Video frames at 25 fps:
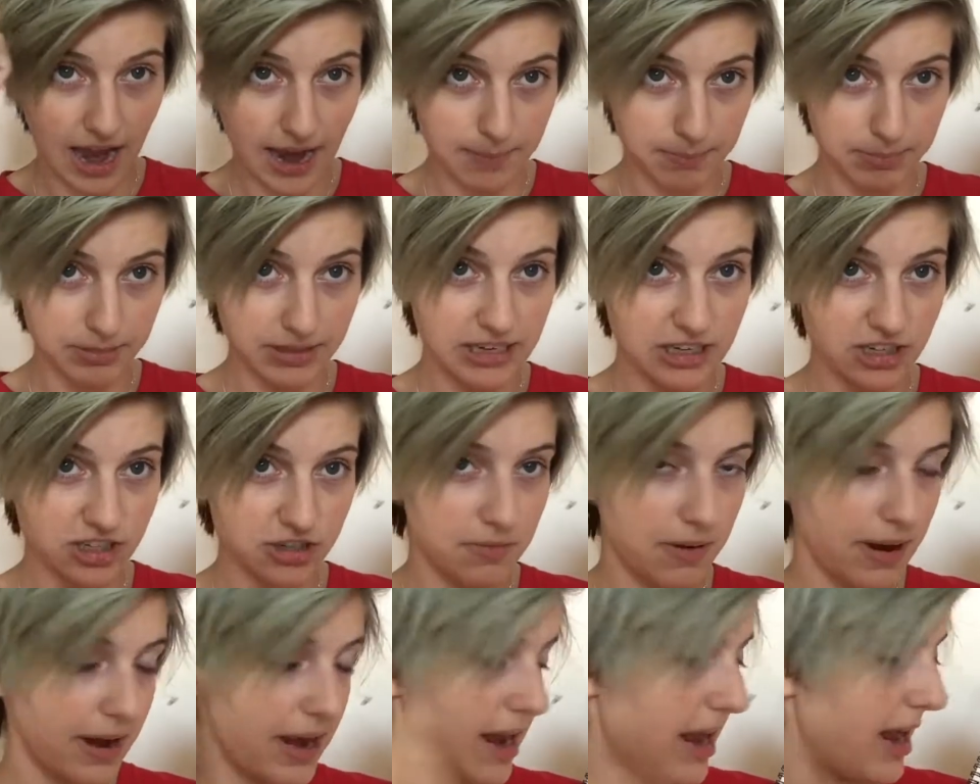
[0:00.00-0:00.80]
bleached
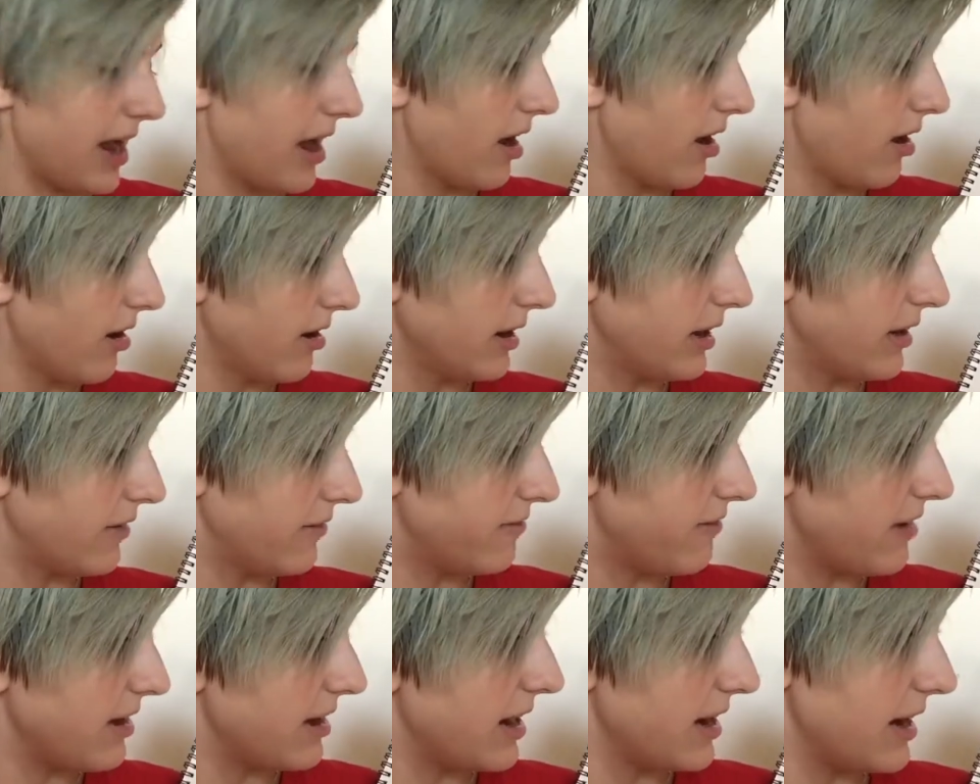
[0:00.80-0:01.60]
my hair and it
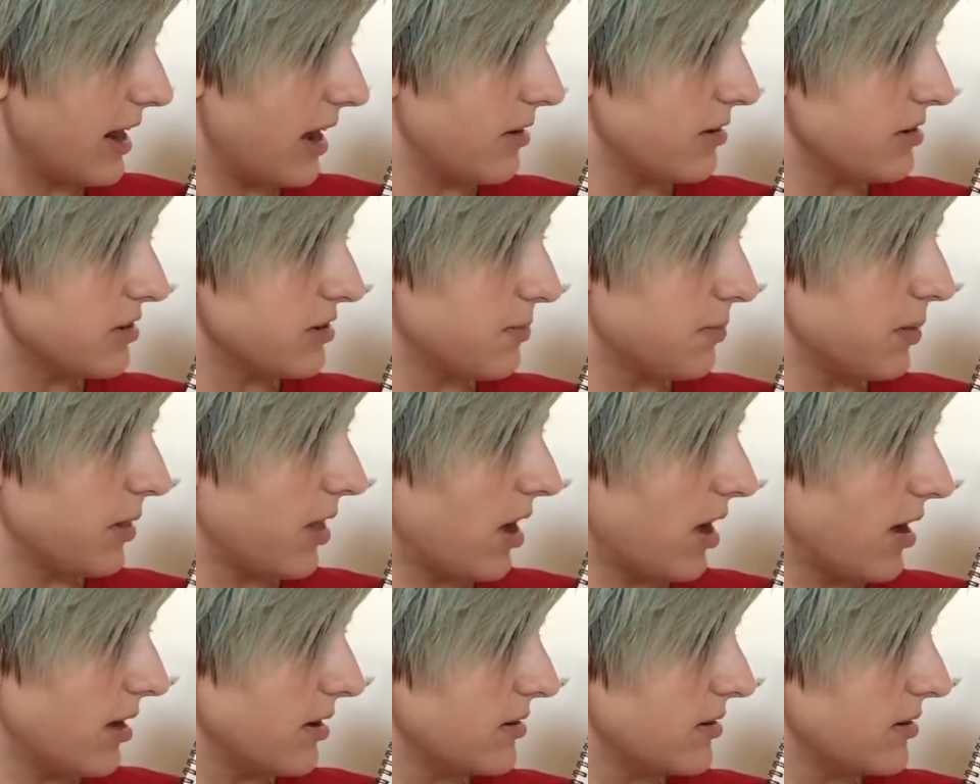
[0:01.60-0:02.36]
faded out into blonde.